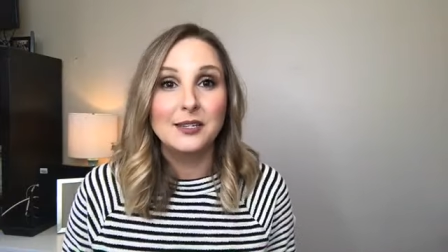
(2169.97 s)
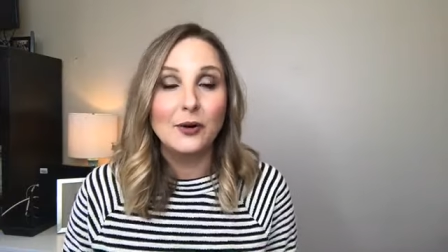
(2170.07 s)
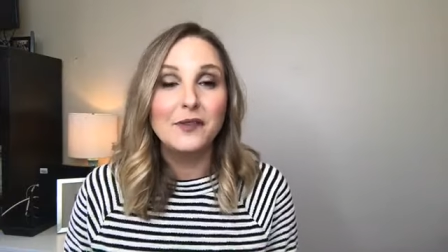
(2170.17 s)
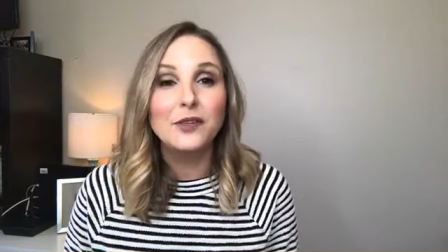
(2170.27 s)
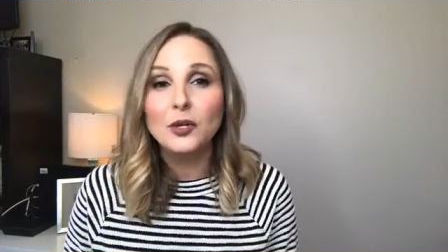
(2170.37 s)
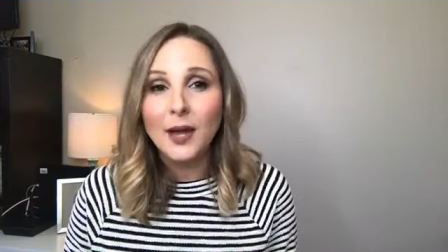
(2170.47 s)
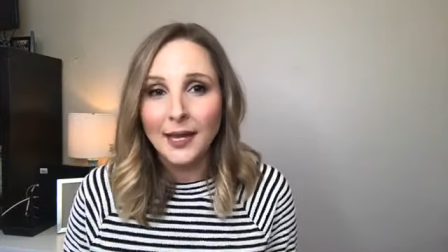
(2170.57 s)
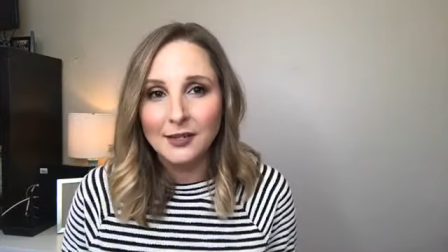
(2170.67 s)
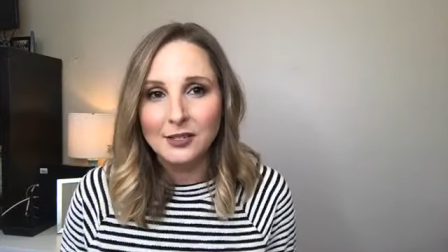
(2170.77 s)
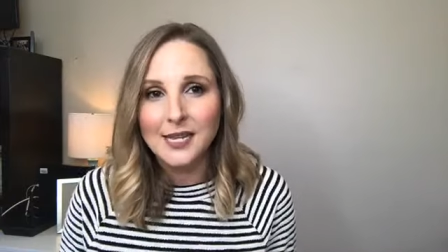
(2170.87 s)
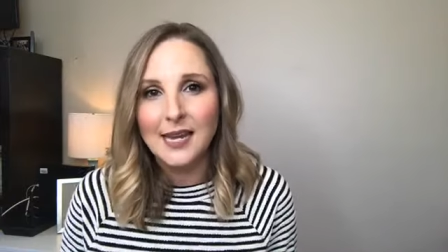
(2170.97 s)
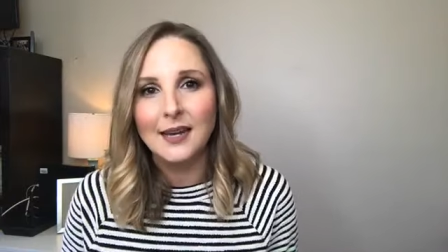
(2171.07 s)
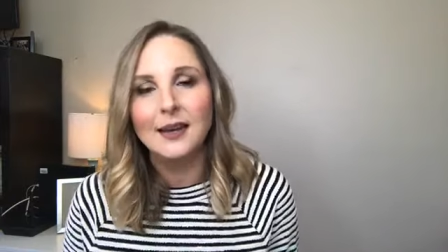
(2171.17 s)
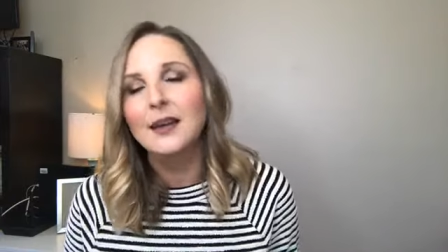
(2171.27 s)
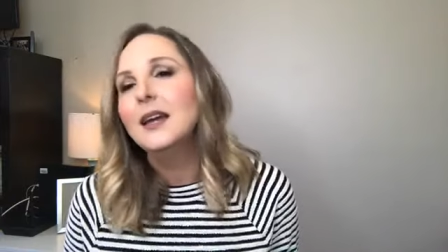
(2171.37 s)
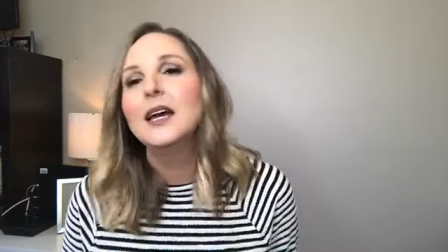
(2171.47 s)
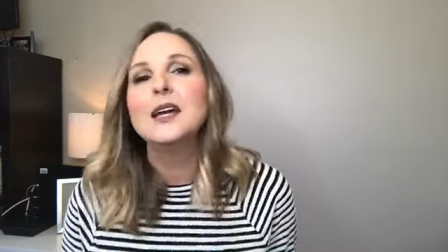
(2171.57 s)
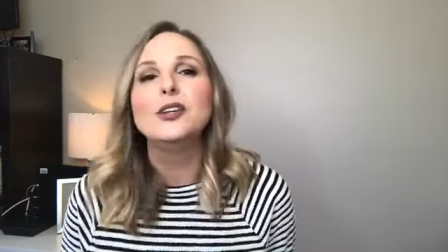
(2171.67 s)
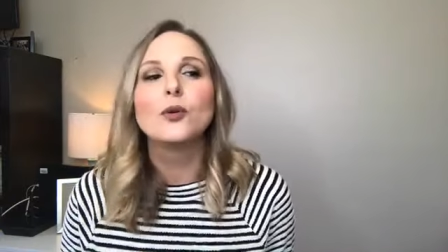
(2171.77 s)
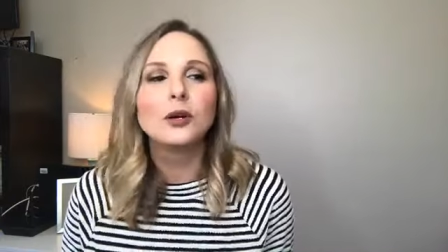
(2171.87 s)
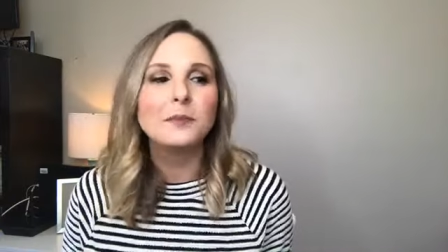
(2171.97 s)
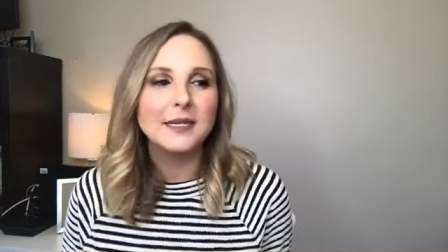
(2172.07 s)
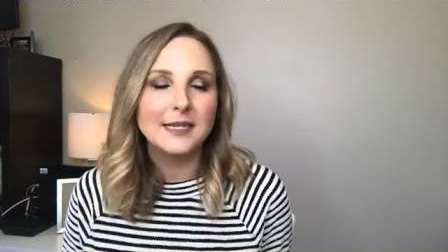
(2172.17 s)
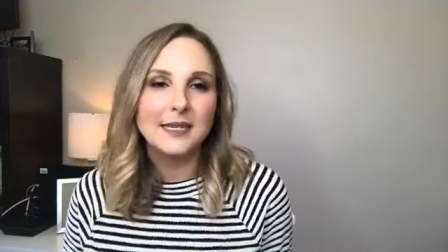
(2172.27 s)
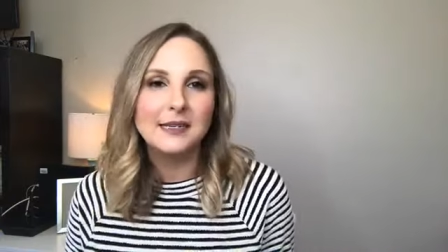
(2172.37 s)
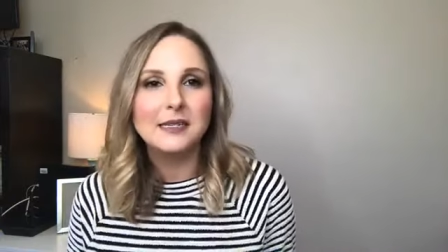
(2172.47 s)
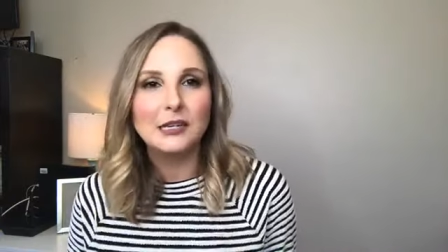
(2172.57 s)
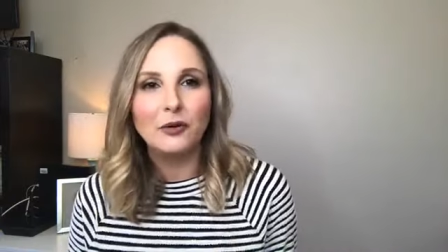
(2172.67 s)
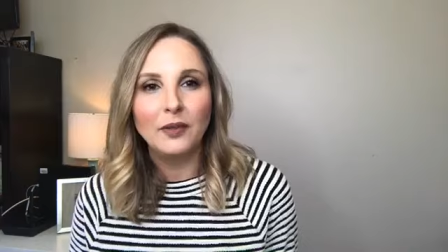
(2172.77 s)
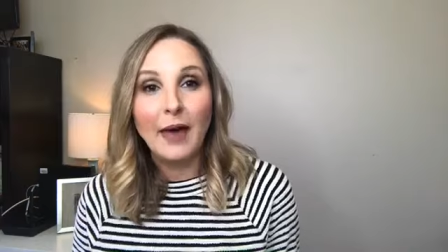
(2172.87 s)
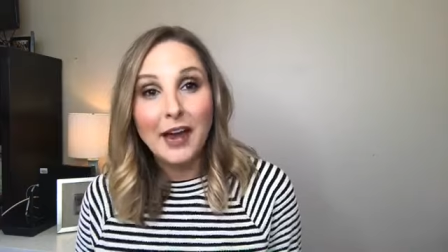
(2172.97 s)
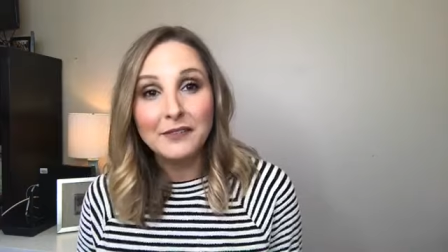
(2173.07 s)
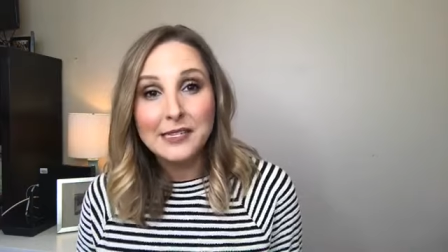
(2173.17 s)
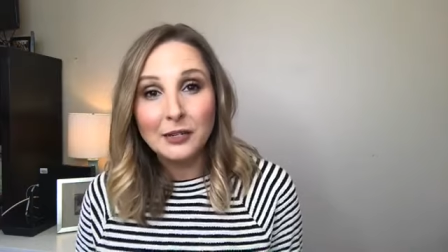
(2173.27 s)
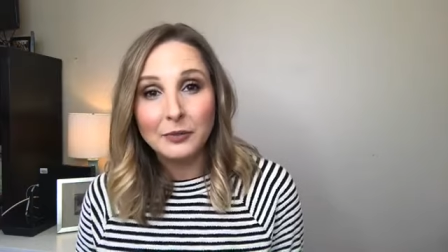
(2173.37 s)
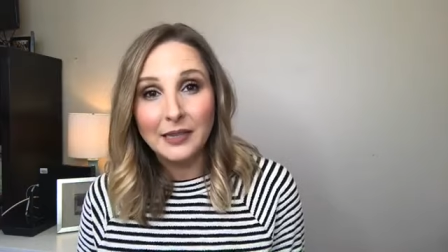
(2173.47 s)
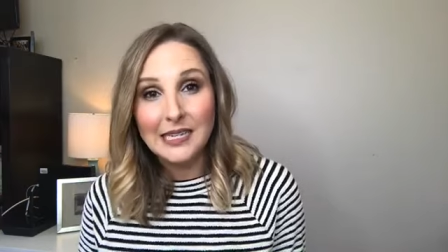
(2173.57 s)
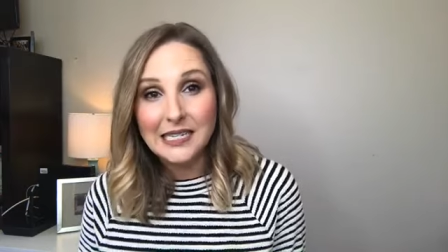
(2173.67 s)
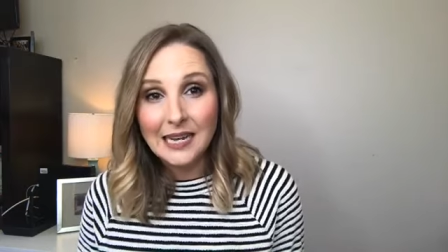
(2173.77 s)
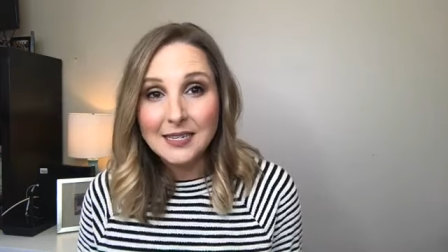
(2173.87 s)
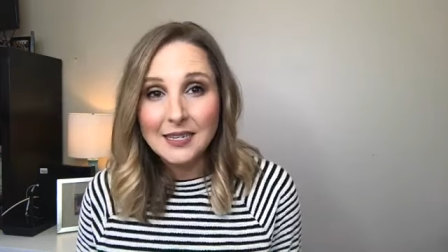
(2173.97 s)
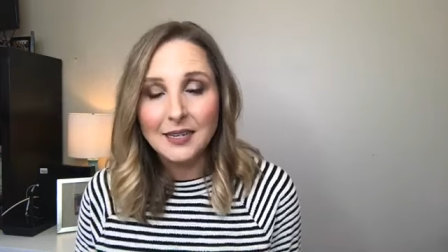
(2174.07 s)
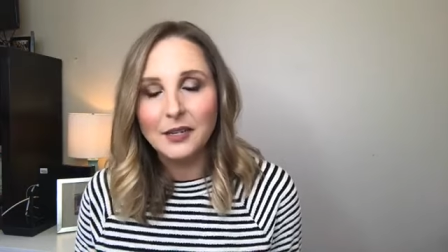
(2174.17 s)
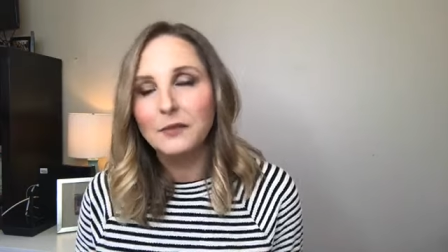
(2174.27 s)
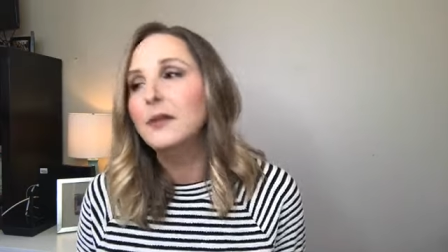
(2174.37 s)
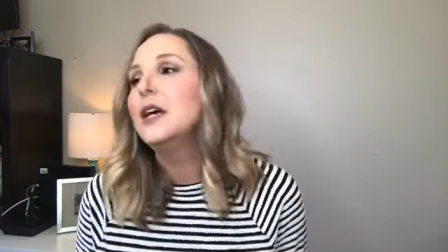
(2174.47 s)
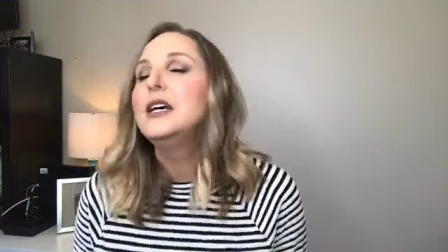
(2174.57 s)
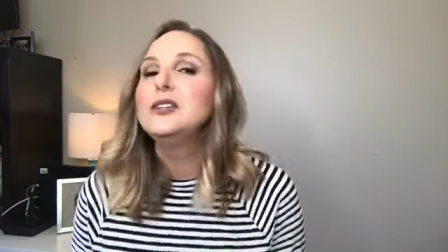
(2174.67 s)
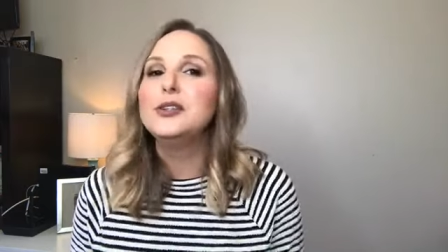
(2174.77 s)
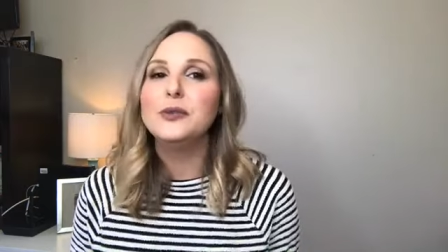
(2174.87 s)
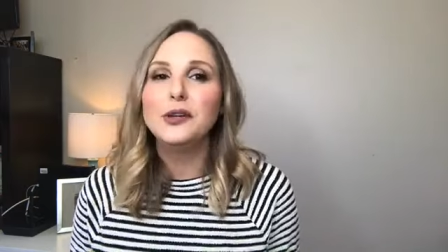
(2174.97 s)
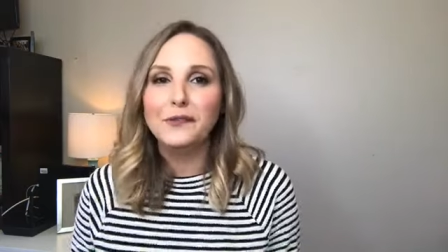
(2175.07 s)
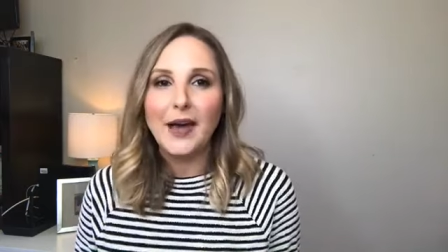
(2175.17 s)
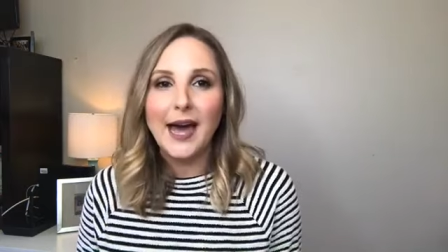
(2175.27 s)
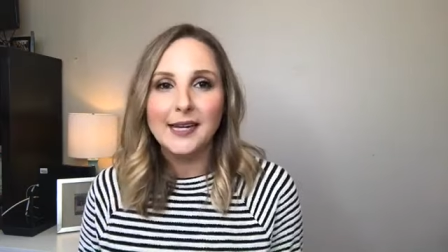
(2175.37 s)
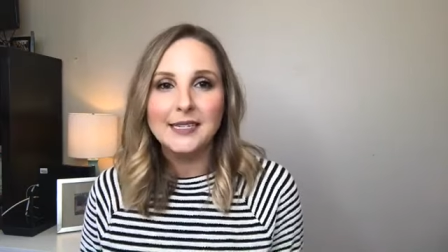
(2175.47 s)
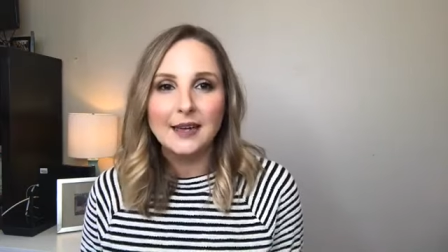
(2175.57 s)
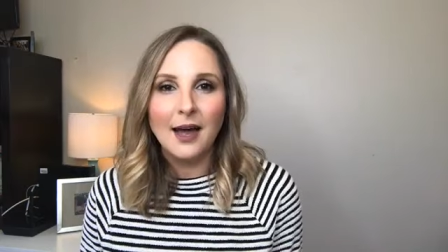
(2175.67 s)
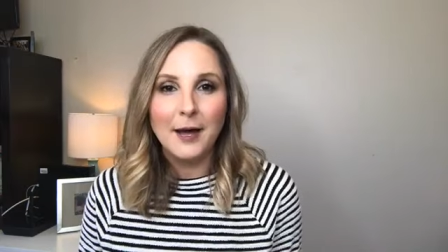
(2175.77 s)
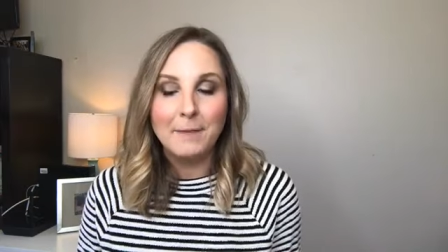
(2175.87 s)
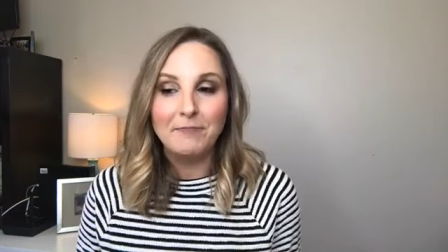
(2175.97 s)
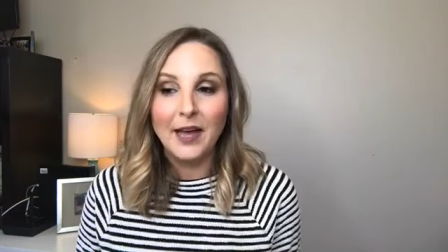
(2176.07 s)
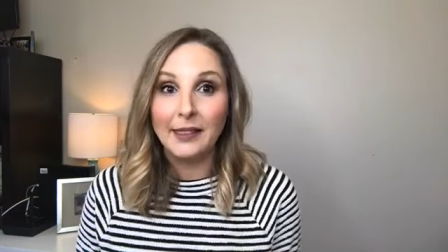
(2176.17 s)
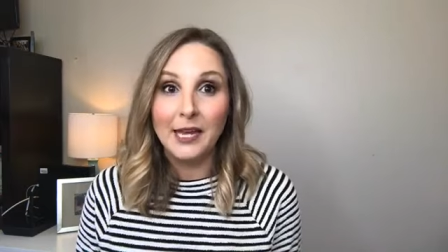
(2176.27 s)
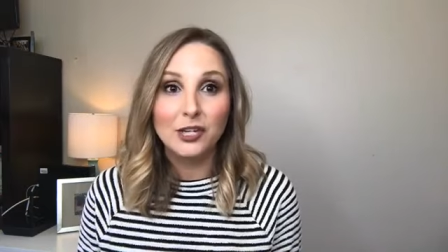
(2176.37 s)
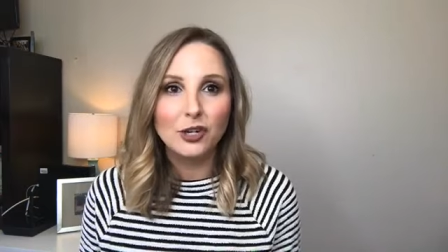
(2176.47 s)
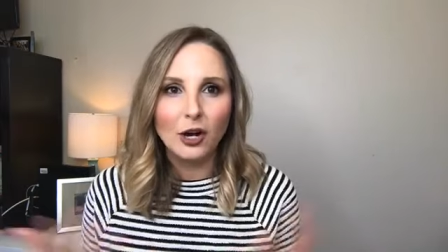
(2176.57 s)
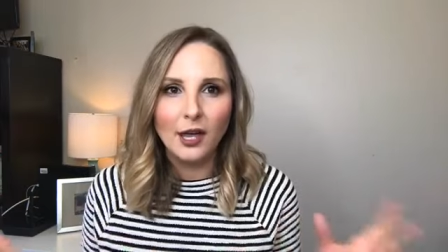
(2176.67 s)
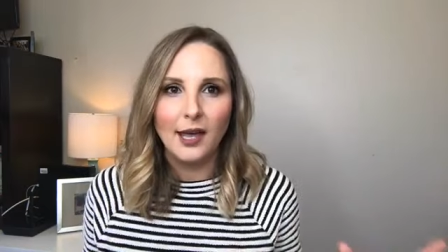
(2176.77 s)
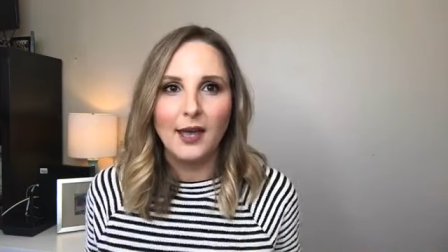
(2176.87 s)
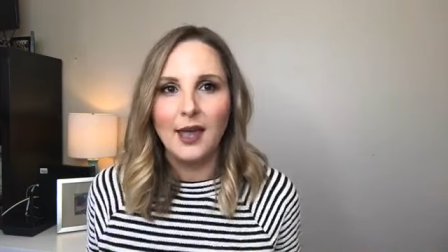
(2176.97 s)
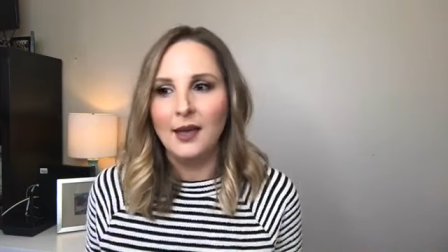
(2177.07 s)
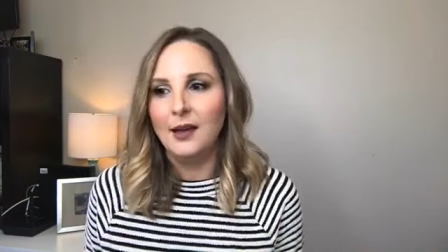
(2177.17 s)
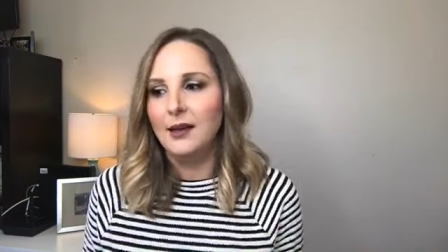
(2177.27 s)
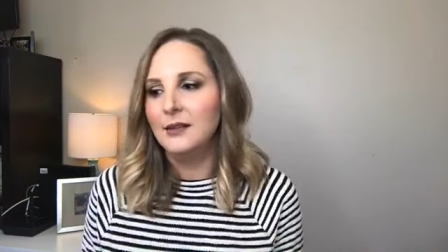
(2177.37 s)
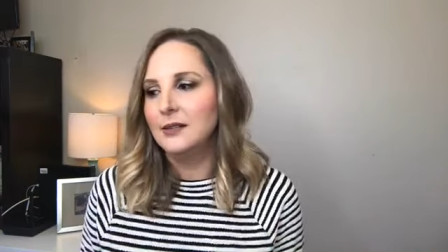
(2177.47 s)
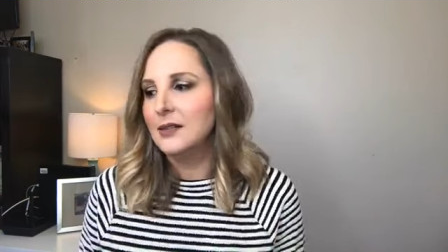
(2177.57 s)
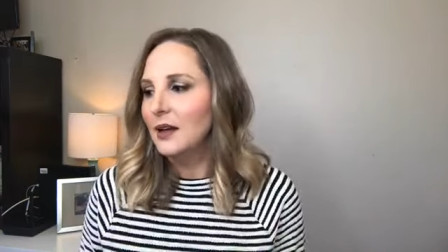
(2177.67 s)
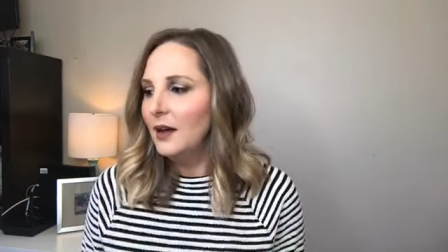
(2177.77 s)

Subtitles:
So if you handle data in your business, you know, a lot of us are really sensitive to the fact that like Target and